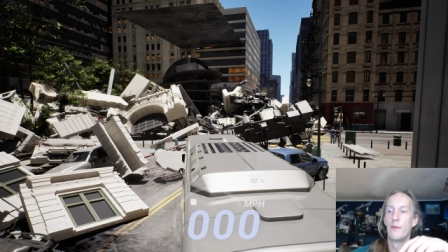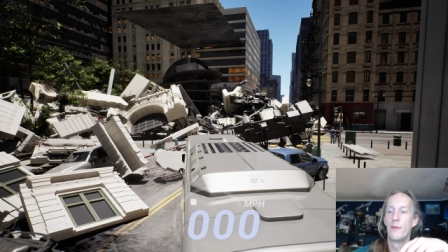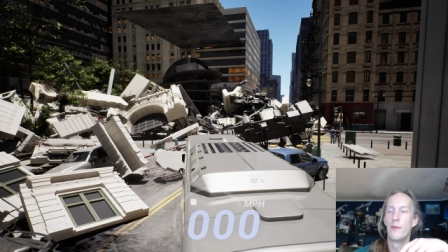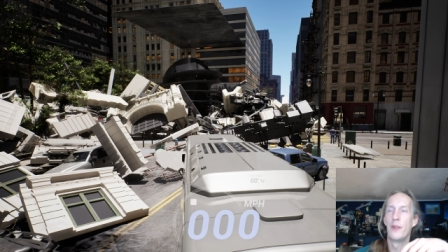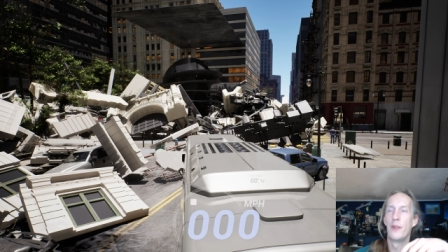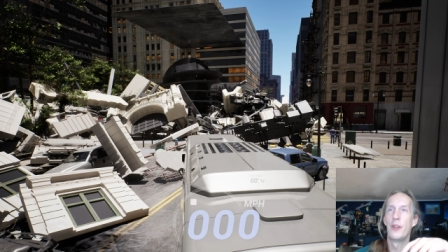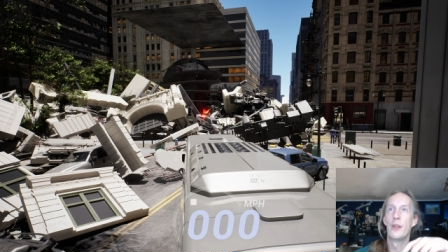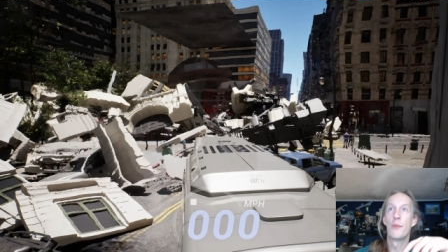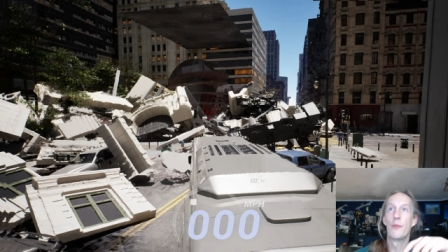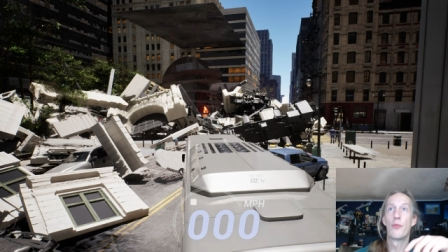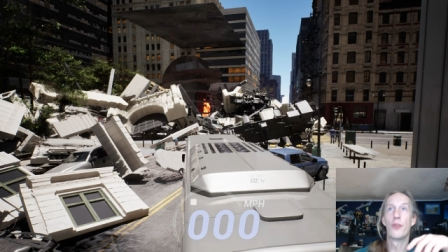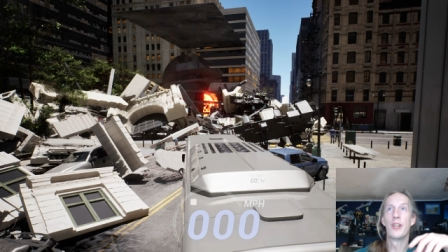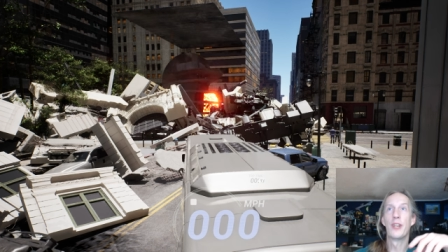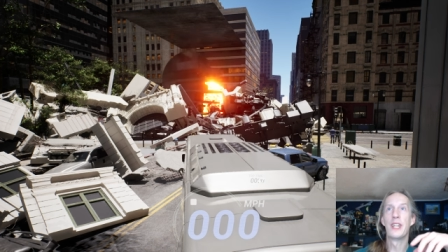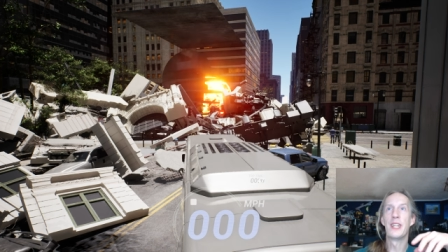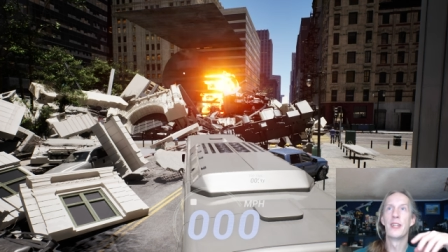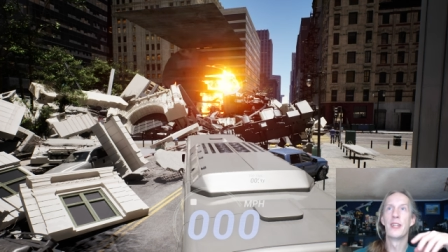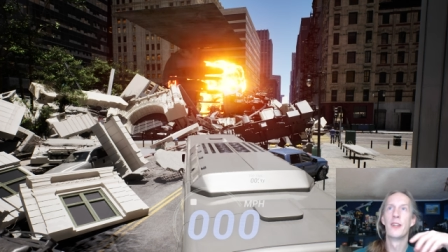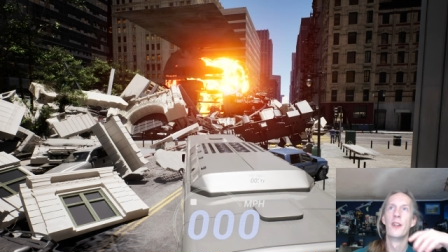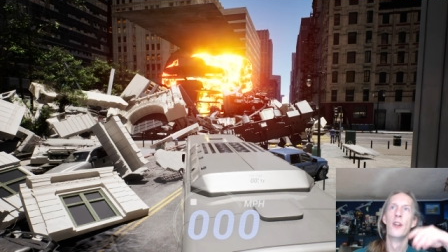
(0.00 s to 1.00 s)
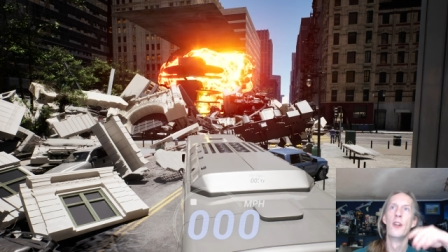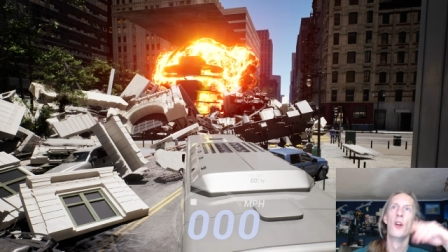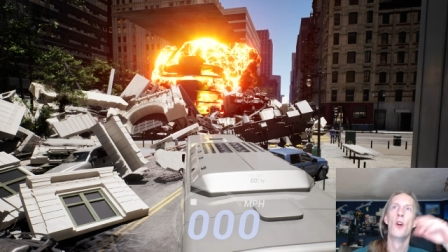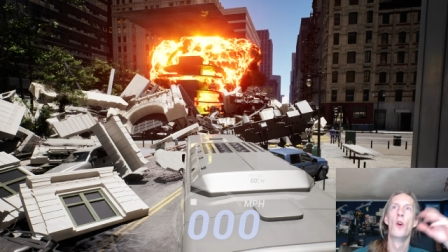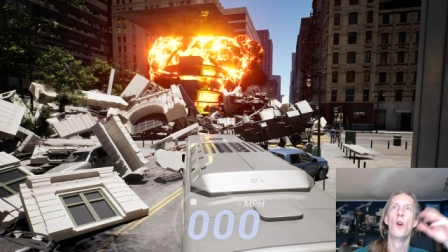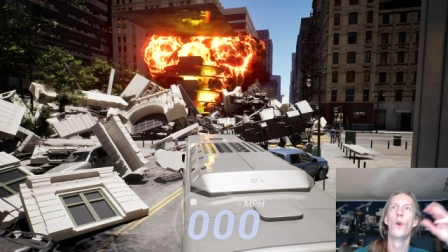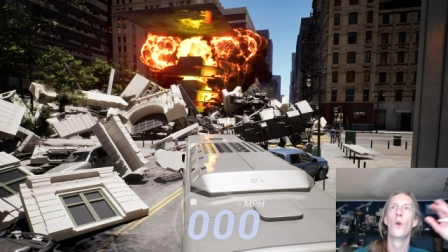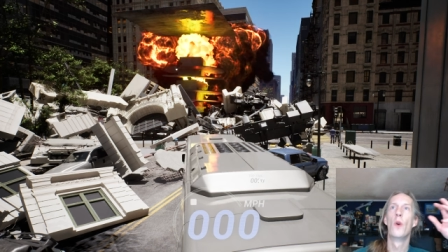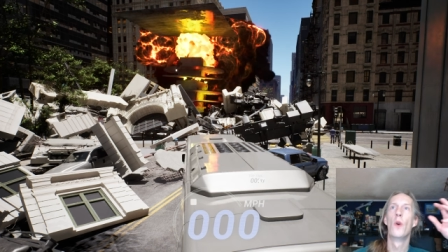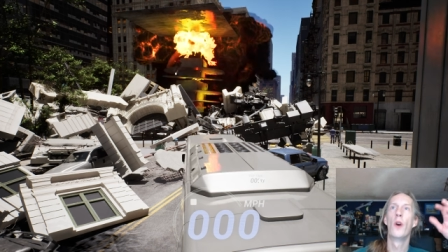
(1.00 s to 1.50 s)
very pretty
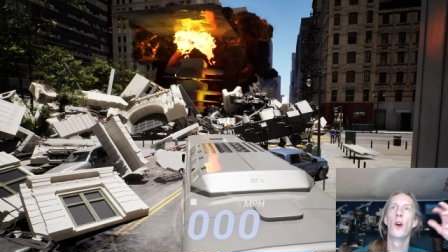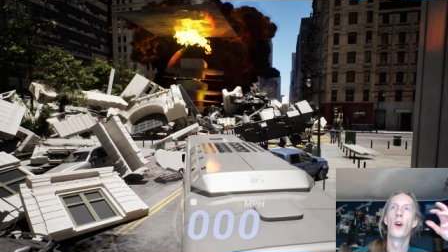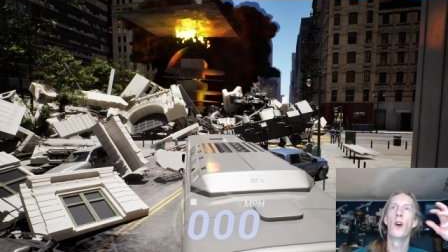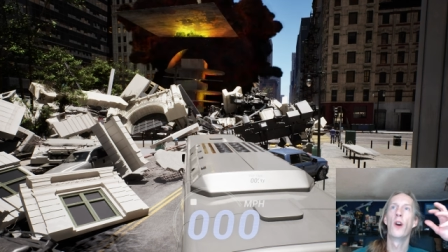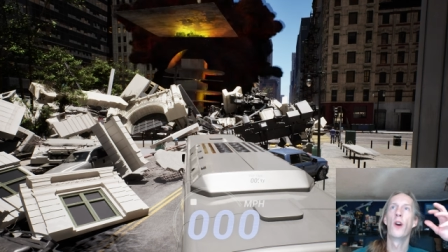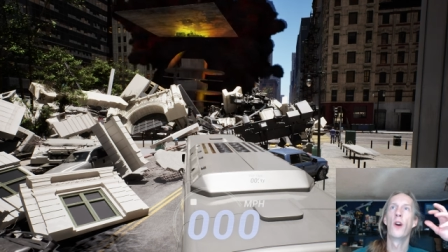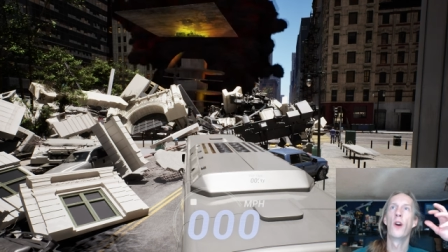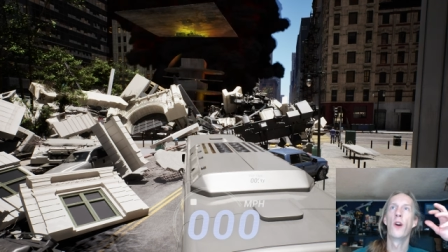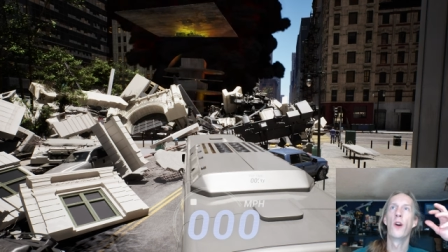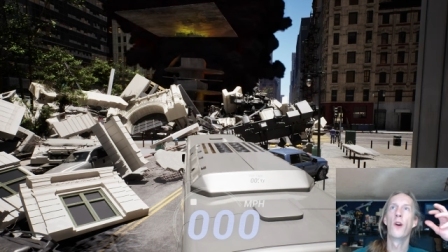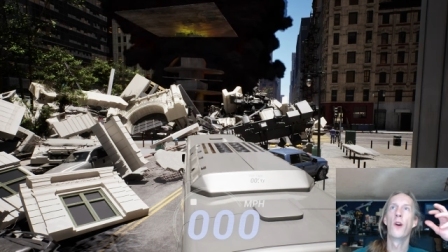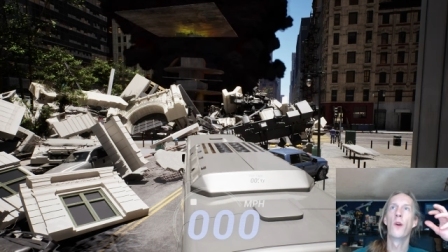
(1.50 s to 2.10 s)
uh,